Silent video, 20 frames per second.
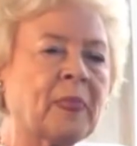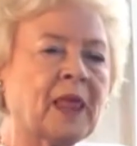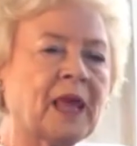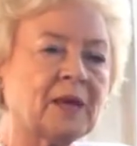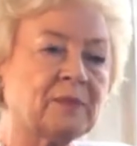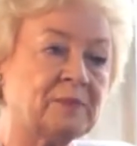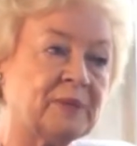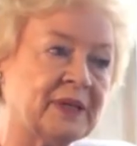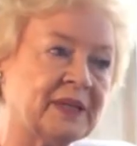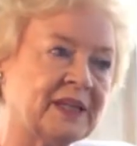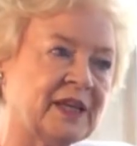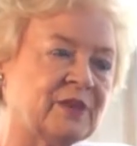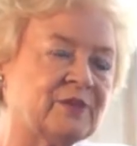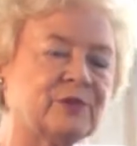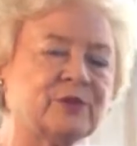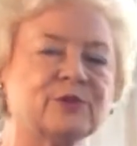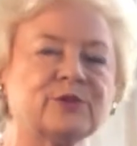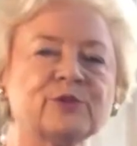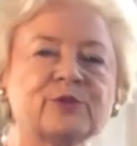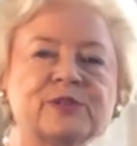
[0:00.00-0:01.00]
Had been there
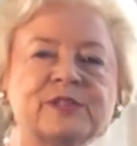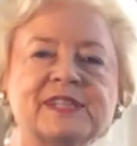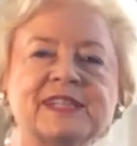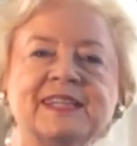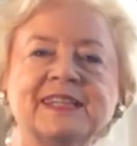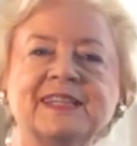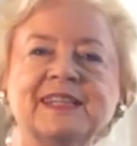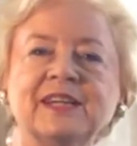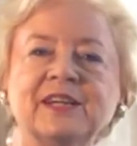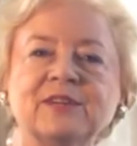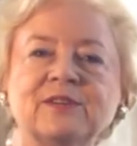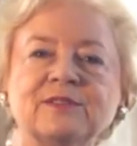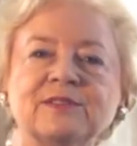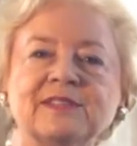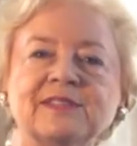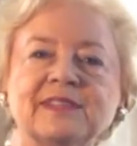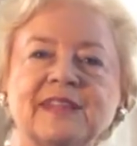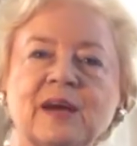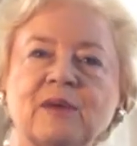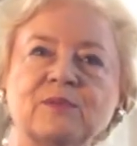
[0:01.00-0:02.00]
for 13
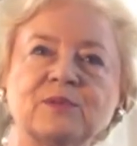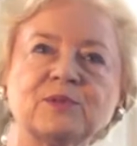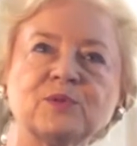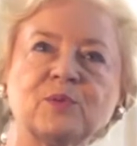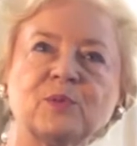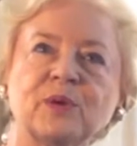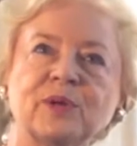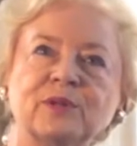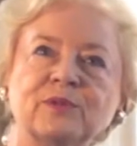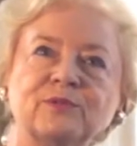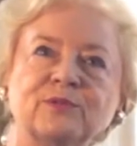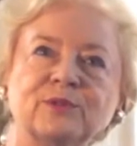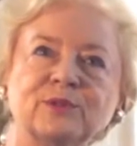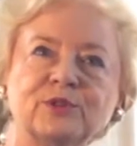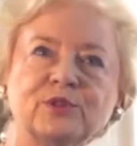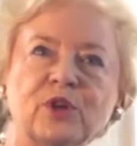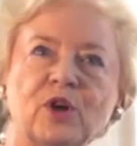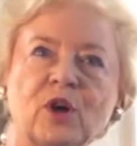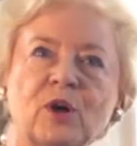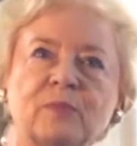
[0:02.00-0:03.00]
years, and that was a wonderful
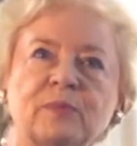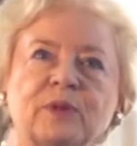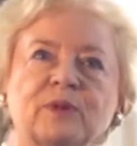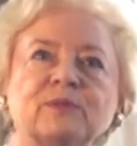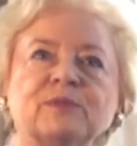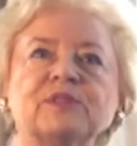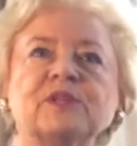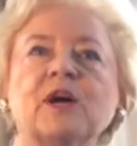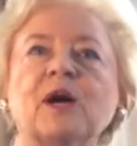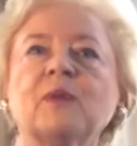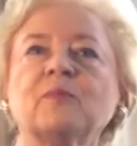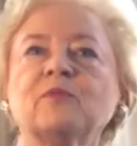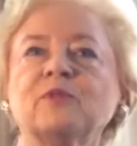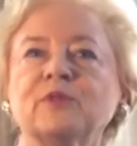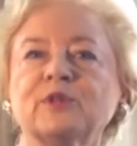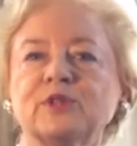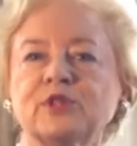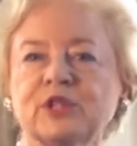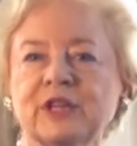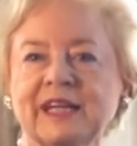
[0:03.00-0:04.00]
job. It was time
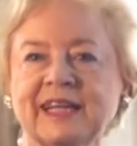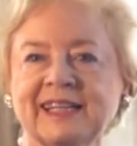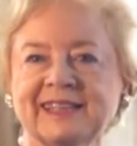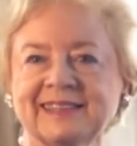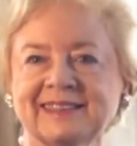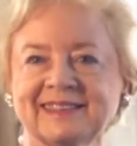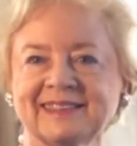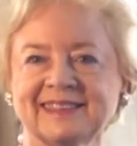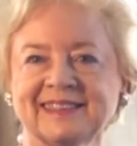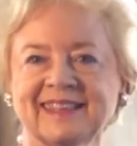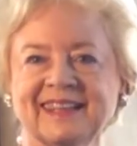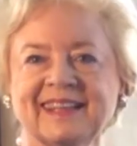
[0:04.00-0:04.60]
for a change.